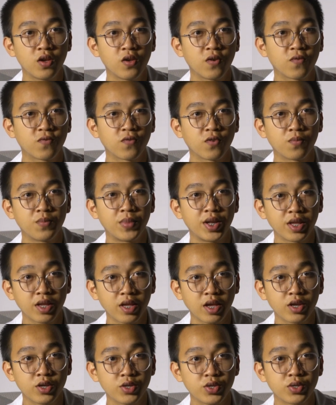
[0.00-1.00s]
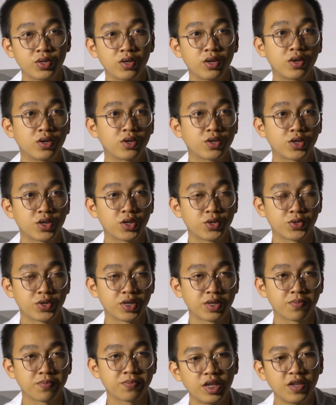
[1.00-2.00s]
for medication or
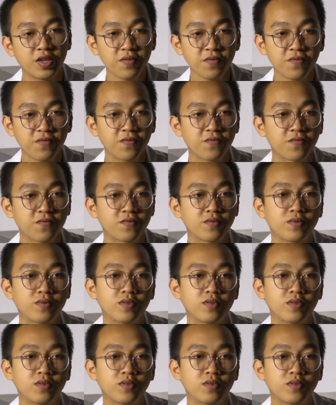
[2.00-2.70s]
surgery. If